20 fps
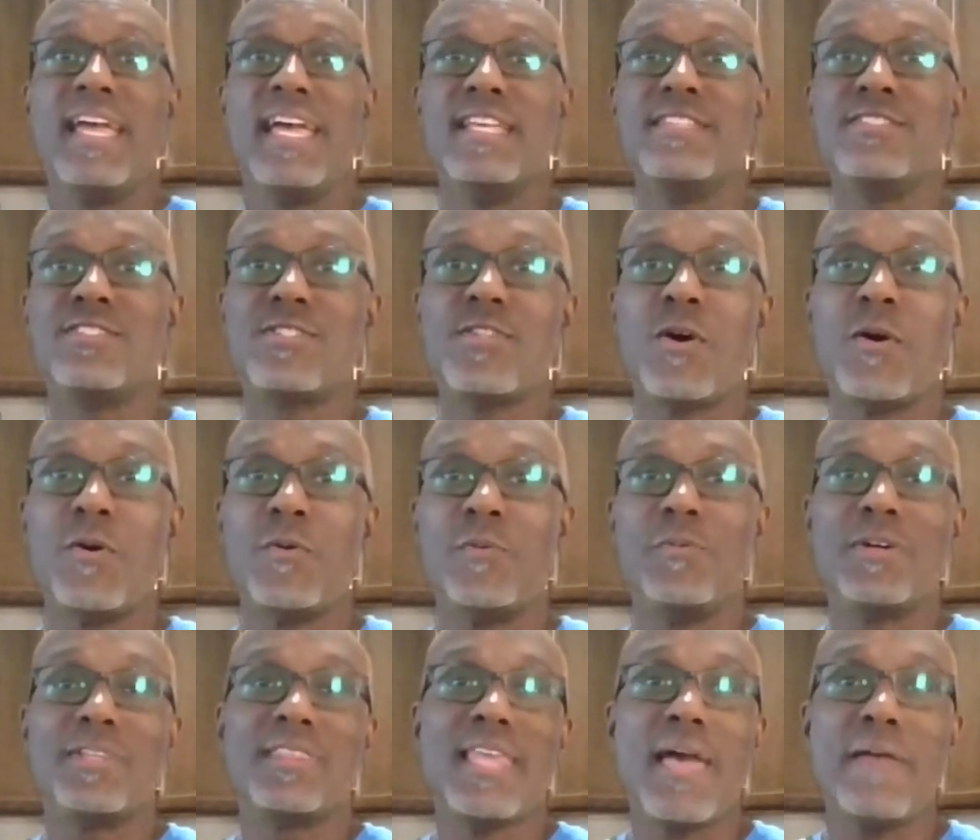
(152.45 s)
And so
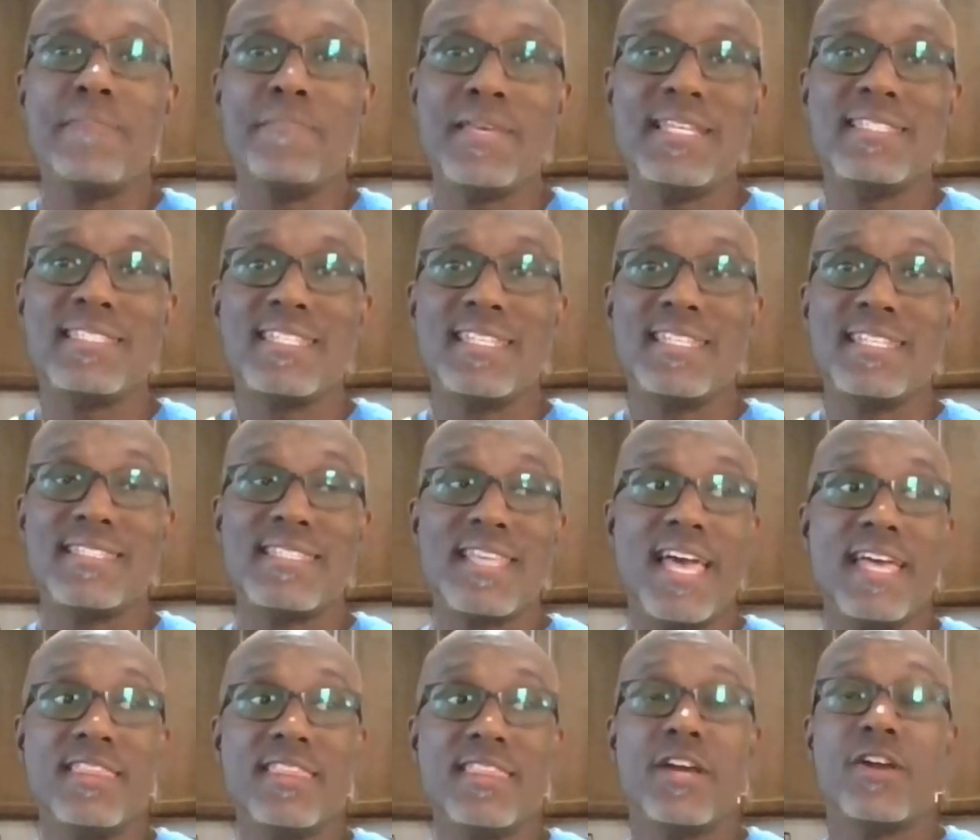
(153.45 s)
what that means is
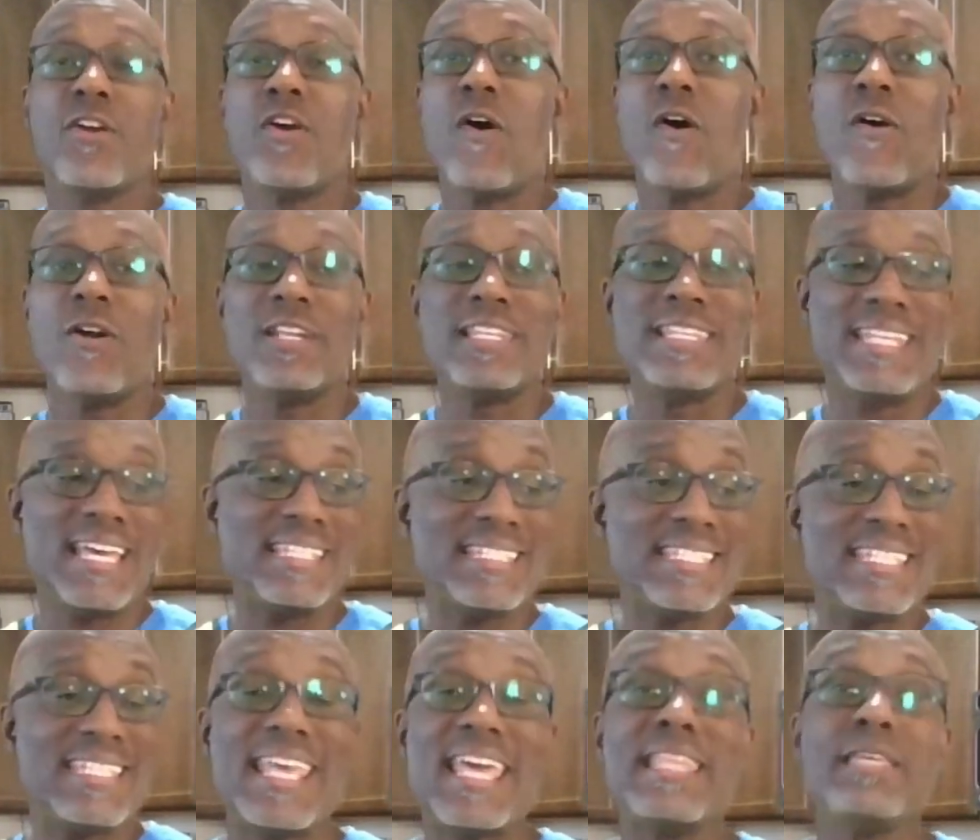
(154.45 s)
that there are
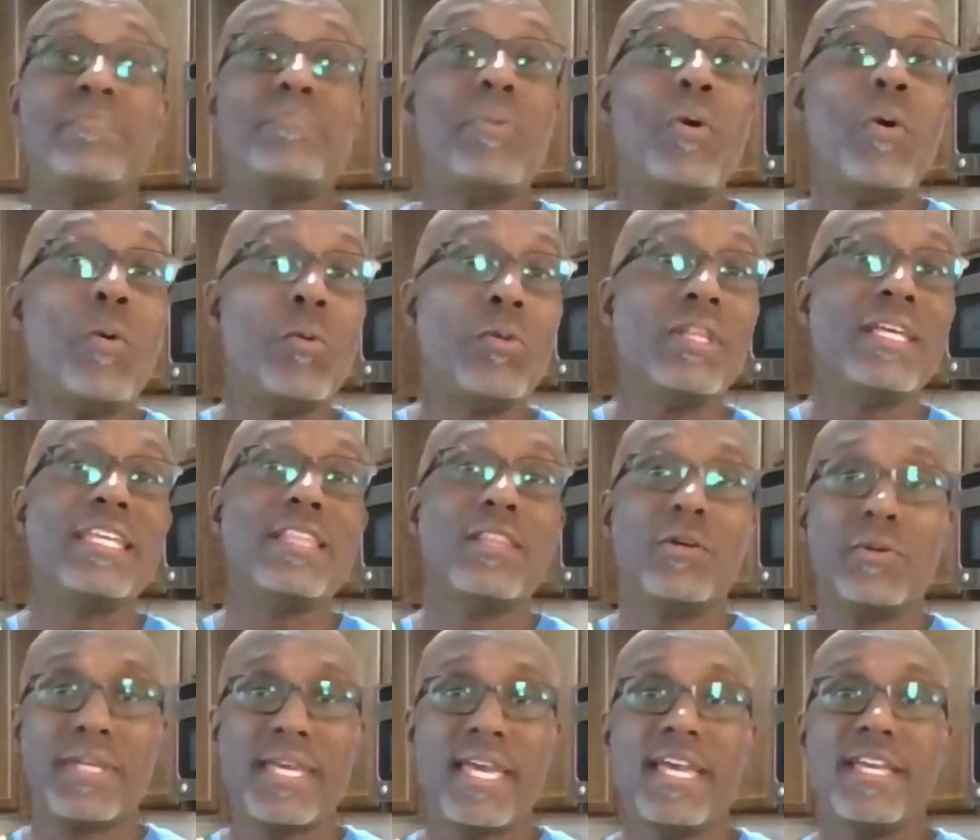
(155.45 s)
designated polling
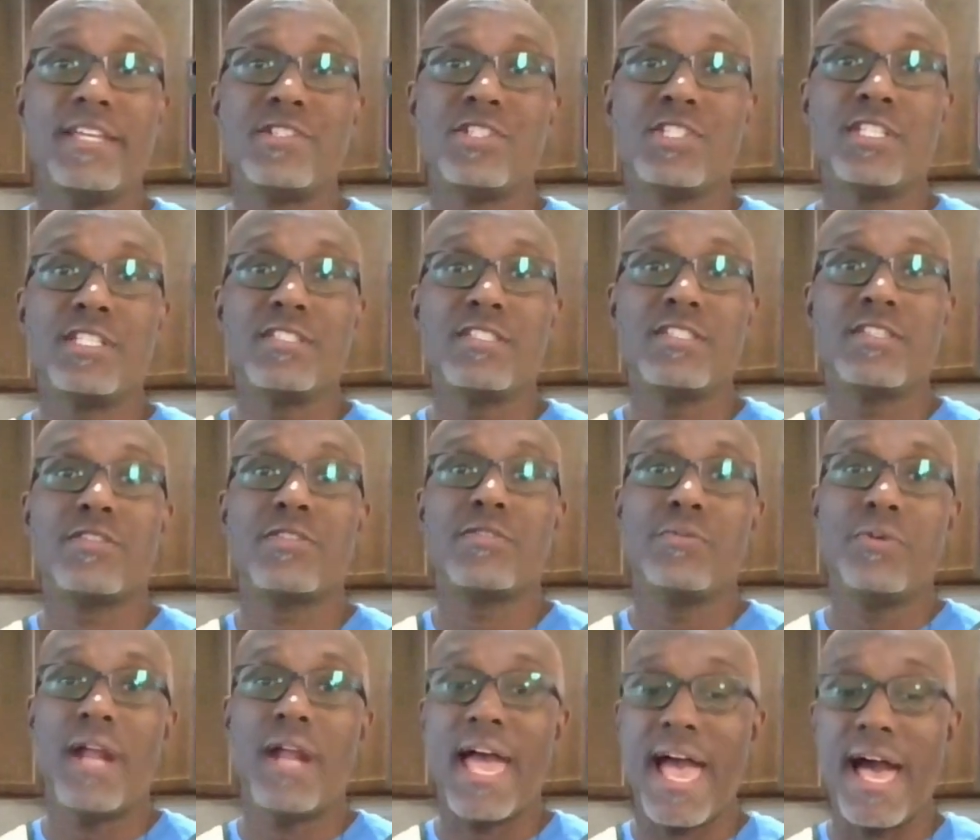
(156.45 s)
locations
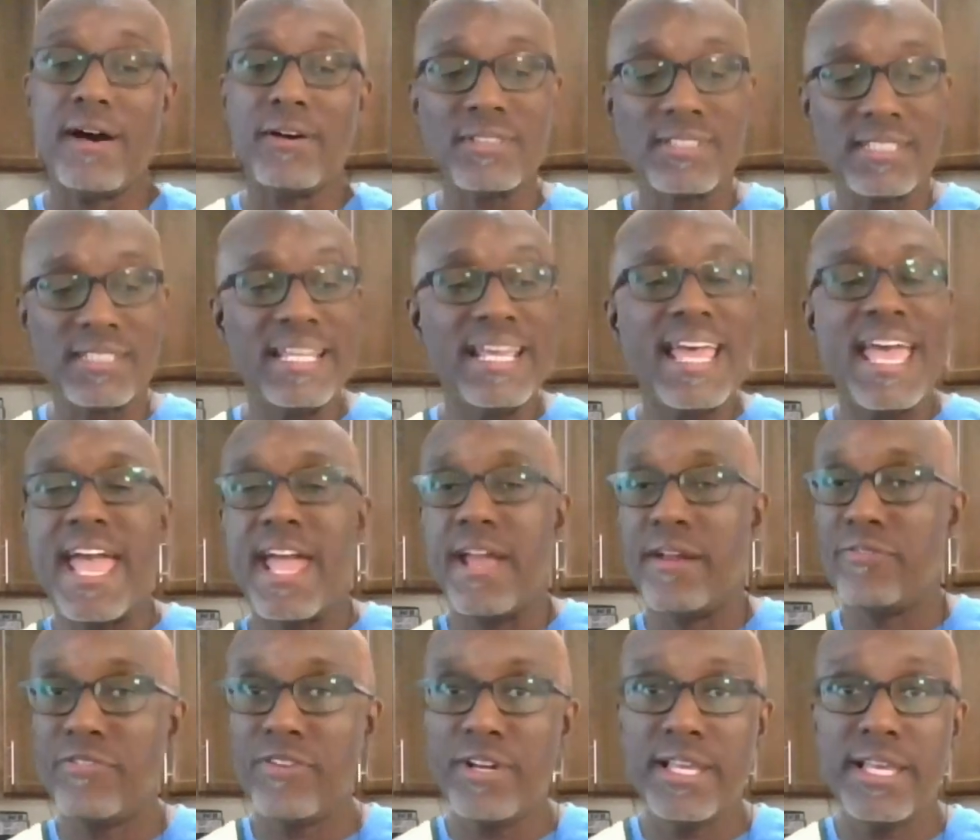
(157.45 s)
throughout
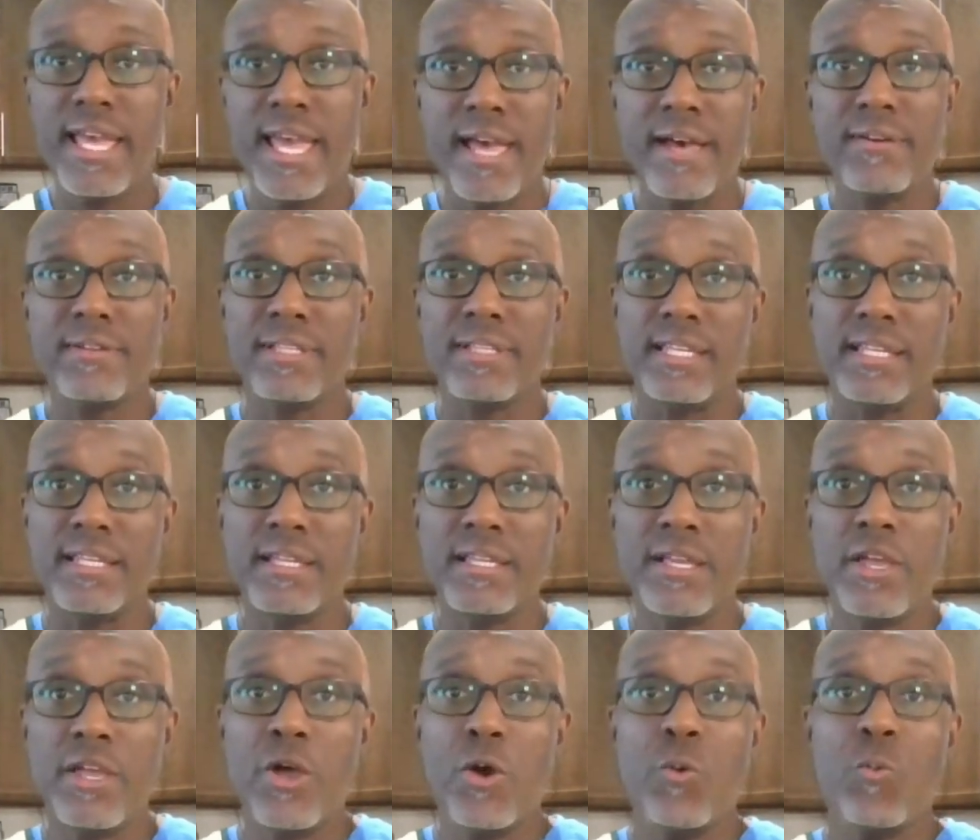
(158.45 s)
every county
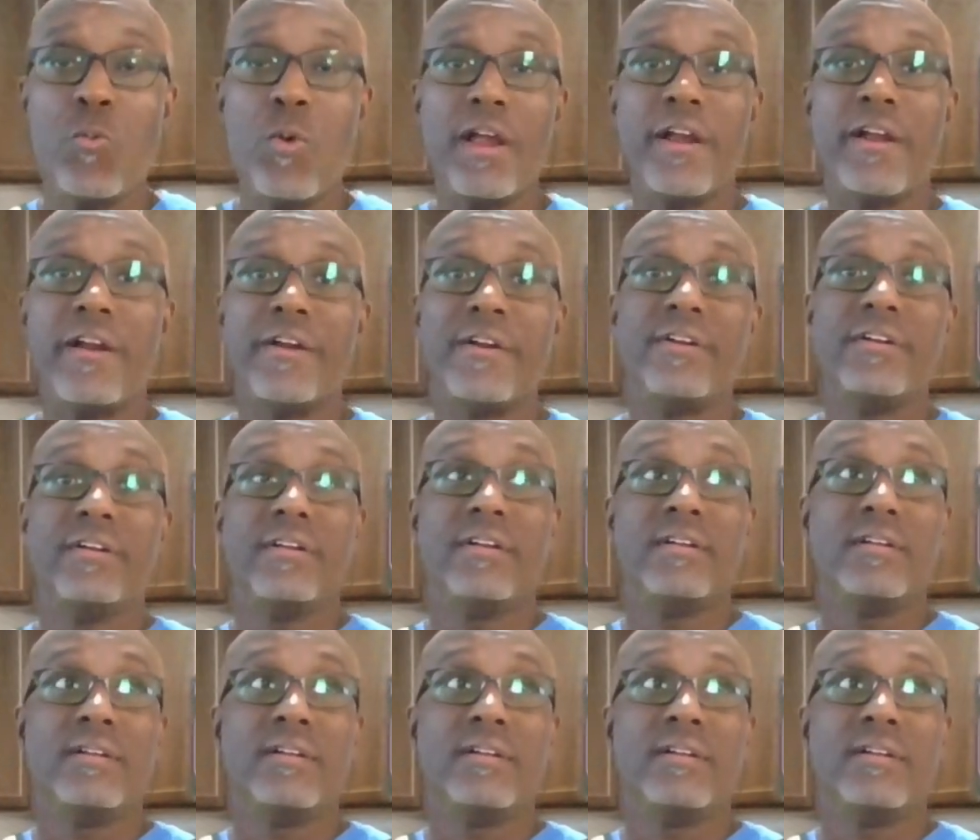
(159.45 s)
where